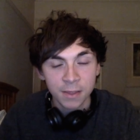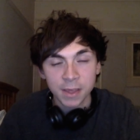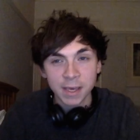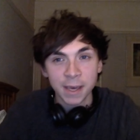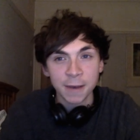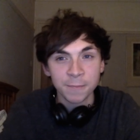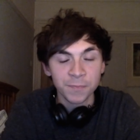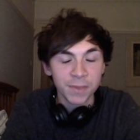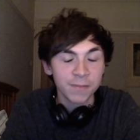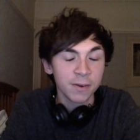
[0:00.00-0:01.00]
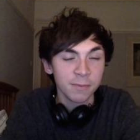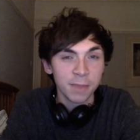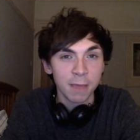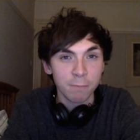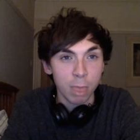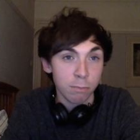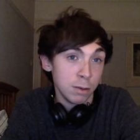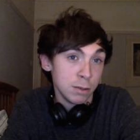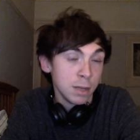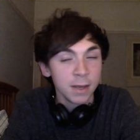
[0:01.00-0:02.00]
The um, if I,
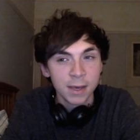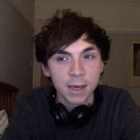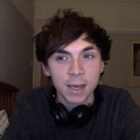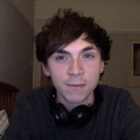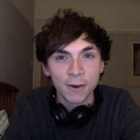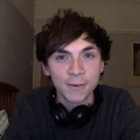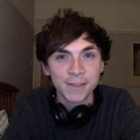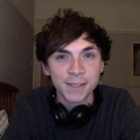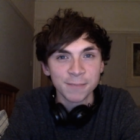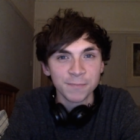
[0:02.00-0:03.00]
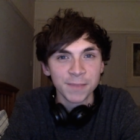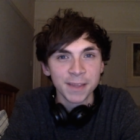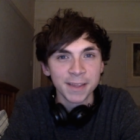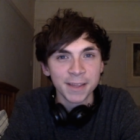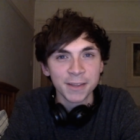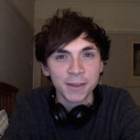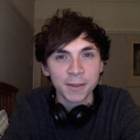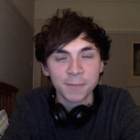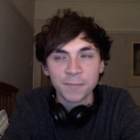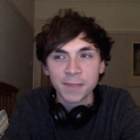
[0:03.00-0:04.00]
the, if I were to do the.